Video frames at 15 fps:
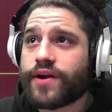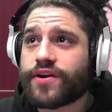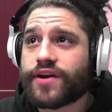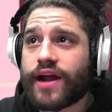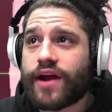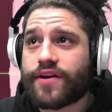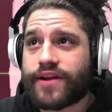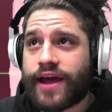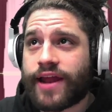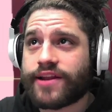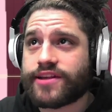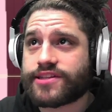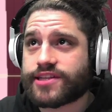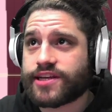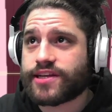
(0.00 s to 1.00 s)
it out in
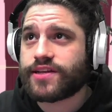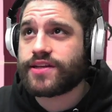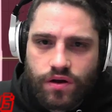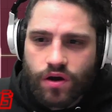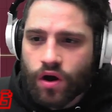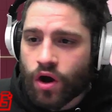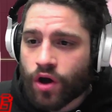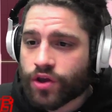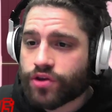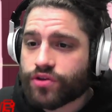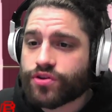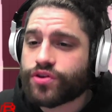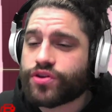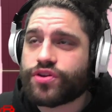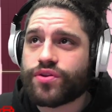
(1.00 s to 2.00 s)
Edison. All you do
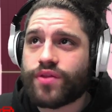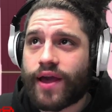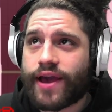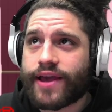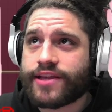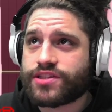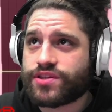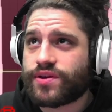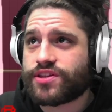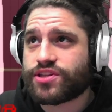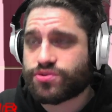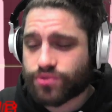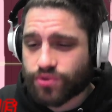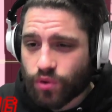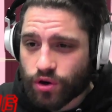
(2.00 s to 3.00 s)
to do that is you hit this
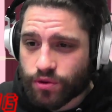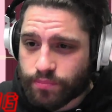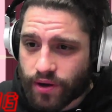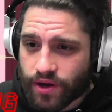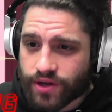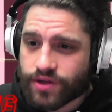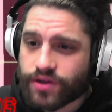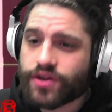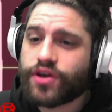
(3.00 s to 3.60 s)
record button,